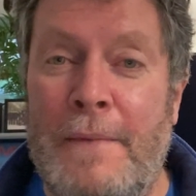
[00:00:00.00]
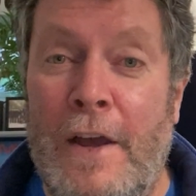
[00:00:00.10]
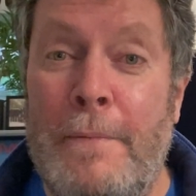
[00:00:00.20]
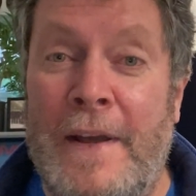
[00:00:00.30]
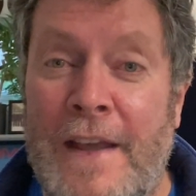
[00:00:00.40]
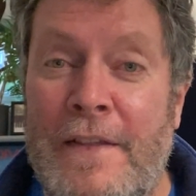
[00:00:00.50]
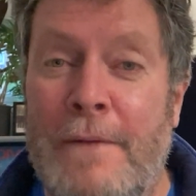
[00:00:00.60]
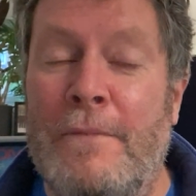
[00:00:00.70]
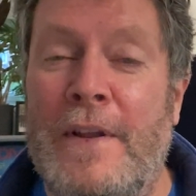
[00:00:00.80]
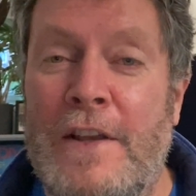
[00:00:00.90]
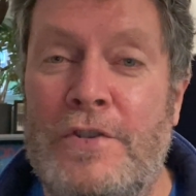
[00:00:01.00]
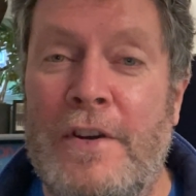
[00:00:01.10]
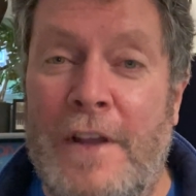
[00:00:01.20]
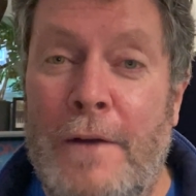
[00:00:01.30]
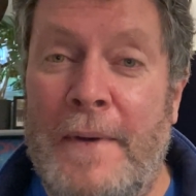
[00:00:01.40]
I hope I get them when they
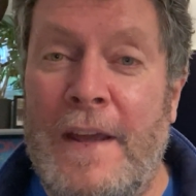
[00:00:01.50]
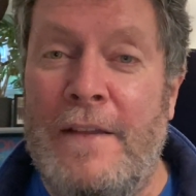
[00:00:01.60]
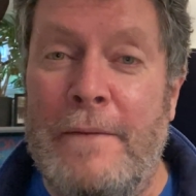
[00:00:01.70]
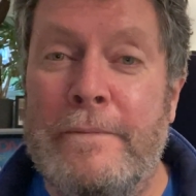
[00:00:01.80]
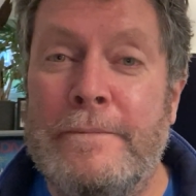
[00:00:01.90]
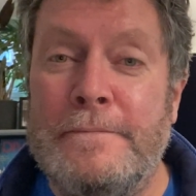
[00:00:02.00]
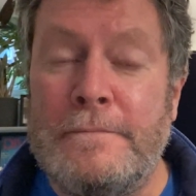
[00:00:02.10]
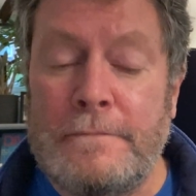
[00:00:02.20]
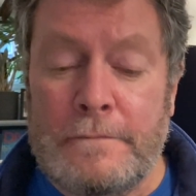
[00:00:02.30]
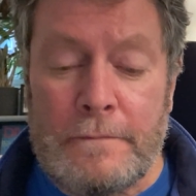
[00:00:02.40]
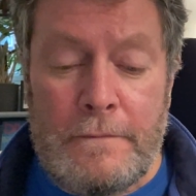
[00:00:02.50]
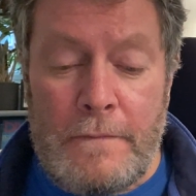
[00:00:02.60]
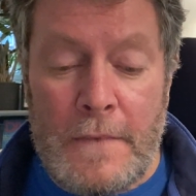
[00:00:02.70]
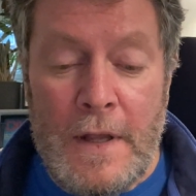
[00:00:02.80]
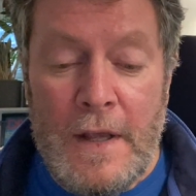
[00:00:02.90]
join. I hope I get them.
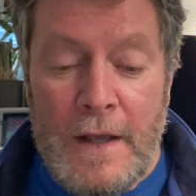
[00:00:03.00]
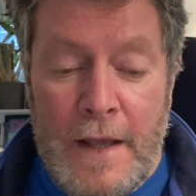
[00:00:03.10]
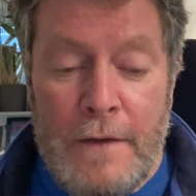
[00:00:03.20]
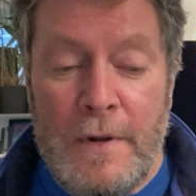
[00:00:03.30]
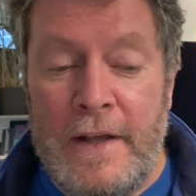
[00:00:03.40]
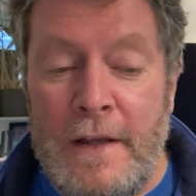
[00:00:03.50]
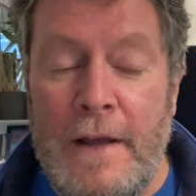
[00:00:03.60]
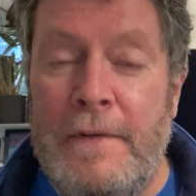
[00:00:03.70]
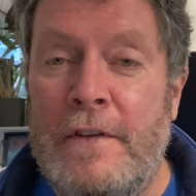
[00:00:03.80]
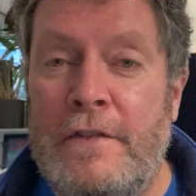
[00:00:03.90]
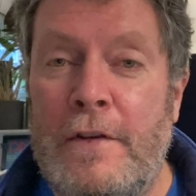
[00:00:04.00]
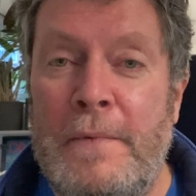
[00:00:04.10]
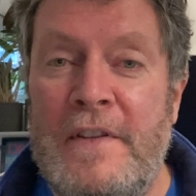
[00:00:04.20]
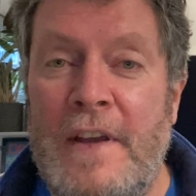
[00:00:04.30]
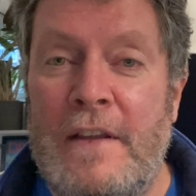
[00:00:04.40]
Equally, if it's a
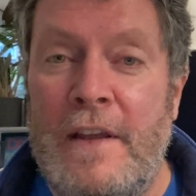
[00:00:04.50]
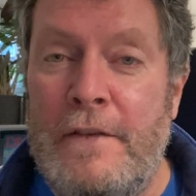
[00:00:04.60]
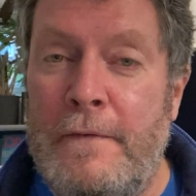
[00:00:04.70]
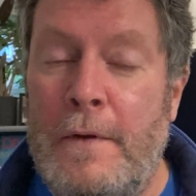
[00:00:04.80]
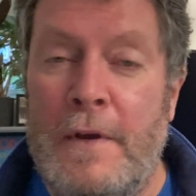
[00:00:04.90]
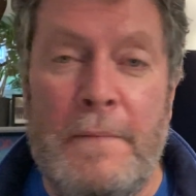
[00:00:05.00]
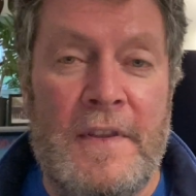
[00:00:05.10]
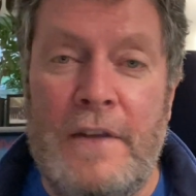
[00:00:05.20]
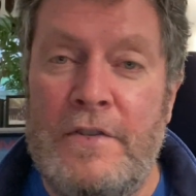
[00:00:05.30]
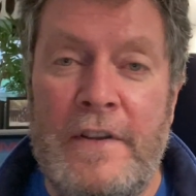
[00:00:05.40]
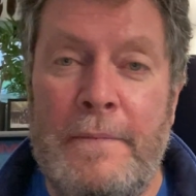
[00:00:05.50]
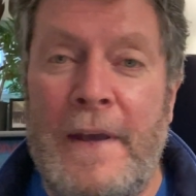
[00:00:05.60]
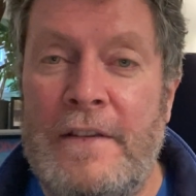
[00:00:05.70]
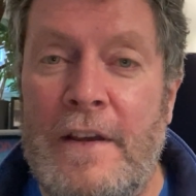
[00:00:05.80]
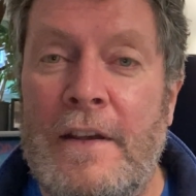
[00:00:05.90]
superintendent interviewing a potential
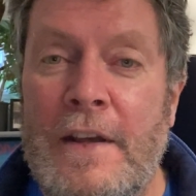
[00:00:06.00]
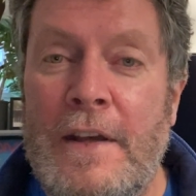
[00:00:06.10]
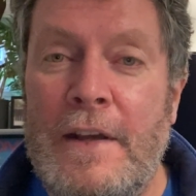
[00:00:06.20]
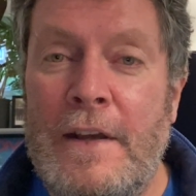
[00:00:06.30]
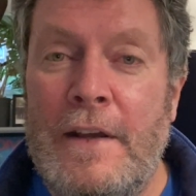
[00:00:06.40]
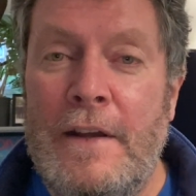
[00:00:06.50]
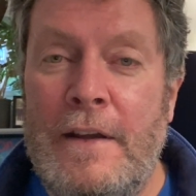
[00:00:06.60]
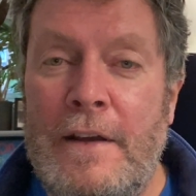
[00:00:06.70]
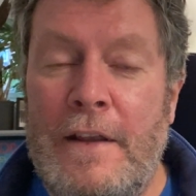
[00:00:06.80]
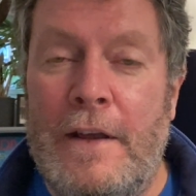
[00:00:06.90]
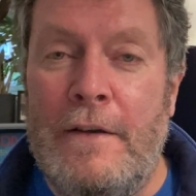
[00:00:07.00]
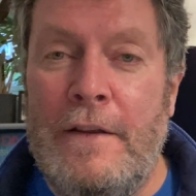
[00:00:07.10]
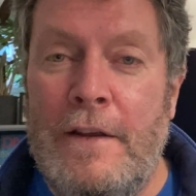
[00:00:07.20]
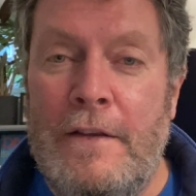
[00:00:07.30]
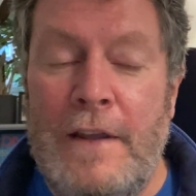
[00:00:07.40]
inspector,
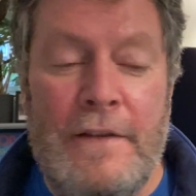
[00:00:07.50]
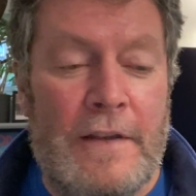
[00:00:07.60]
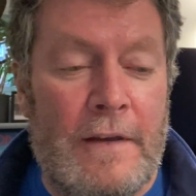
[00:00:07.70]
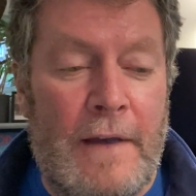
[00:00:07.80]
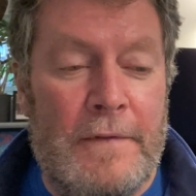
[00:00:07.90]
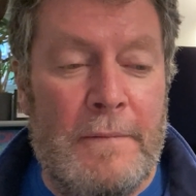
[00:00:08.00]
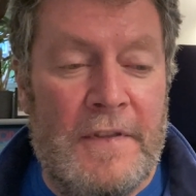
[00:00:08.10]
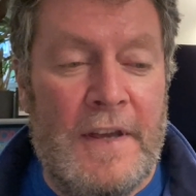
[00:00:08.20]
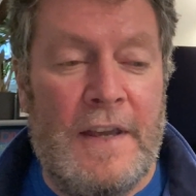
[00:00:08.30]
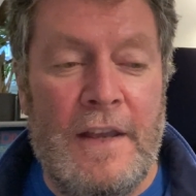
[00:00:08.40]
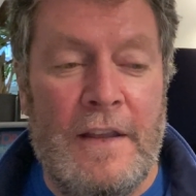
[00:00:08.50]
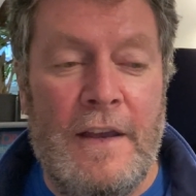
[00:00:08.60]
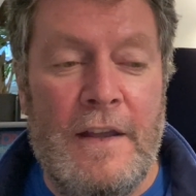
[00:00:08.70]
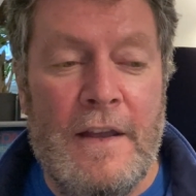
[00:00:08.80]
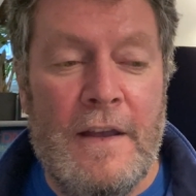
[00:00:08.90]
you need to have them thinking
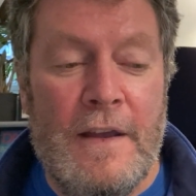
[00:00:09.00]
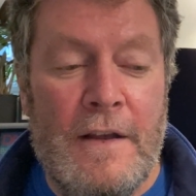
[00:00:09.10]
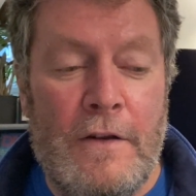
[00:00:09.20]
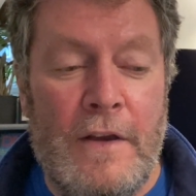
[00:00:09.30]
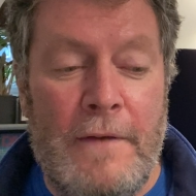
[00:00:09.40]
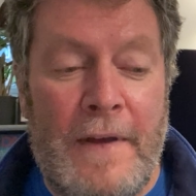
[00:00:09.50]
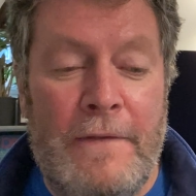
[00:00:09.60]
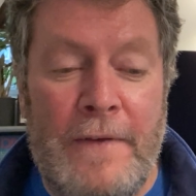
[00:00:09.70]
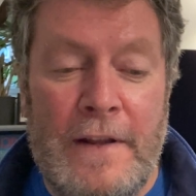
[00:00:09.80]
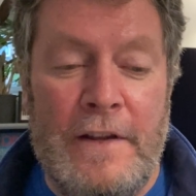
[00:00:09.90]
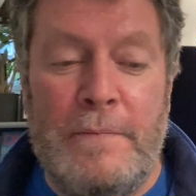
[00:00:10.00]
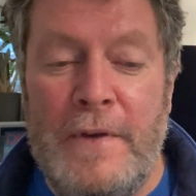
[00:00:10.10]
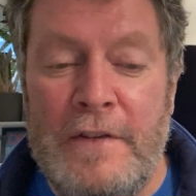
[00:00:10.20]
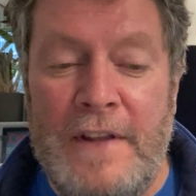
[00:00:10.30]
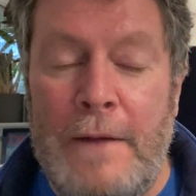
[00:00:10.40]
that, look, if I fail this
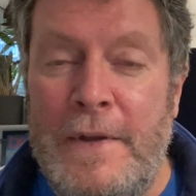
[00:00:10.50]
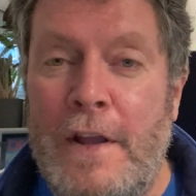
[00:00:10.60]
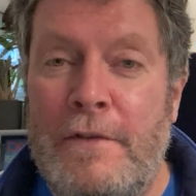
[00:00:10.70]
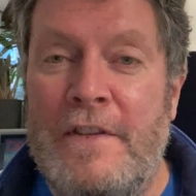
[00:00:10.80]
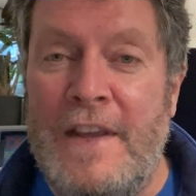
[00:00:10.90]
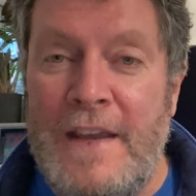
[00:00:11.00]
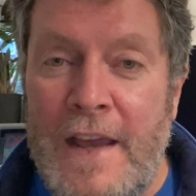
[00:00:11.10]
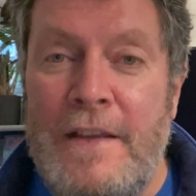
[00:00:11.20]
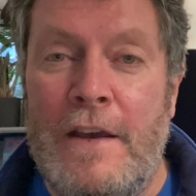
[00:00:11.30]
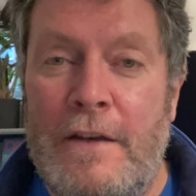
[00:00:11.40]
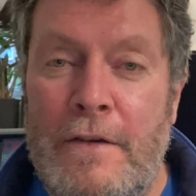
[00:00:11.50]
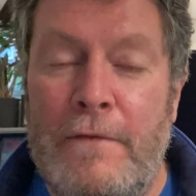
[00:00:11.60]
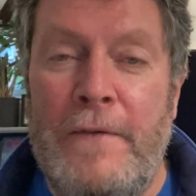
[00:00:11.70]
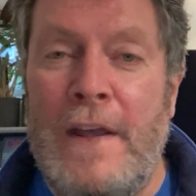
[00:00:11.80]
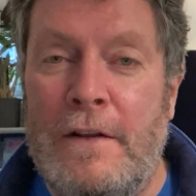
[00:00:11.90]
person, I'll be known as the idiot who
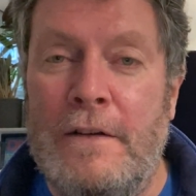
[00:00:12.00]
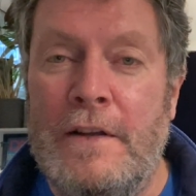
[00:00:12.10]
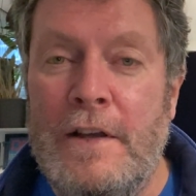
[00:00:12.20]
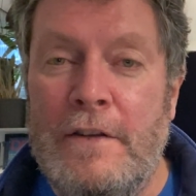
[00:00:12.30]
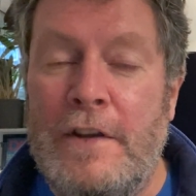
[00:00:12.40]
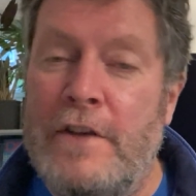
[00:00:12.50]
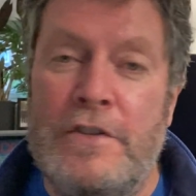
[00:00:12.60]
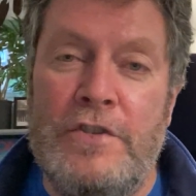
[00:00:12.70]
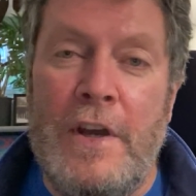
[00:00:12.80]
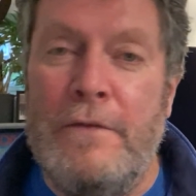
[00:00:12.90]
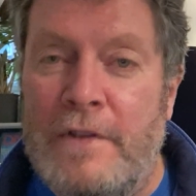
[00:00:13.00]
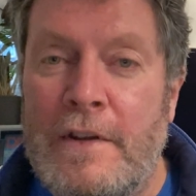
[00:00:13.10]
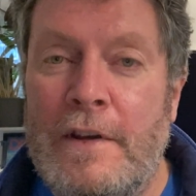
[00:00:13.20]
failed Sergeant Jones.